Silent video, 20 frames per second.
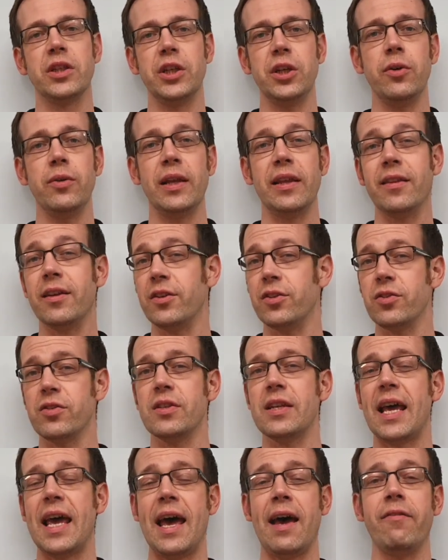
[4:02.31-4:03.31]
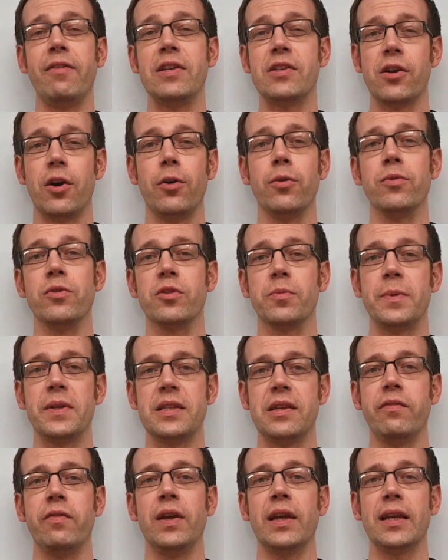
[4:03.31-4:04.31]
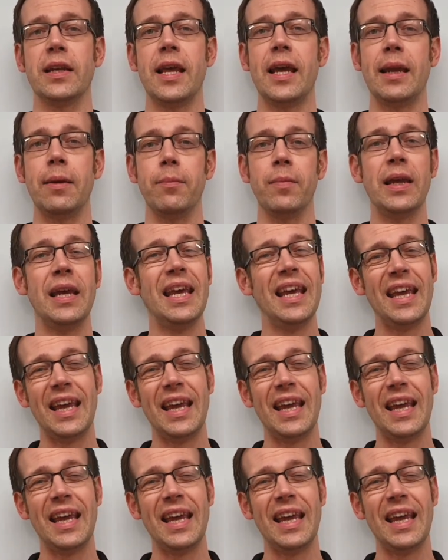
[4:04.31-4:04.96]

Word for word: a unit that doesn't have its own specific name.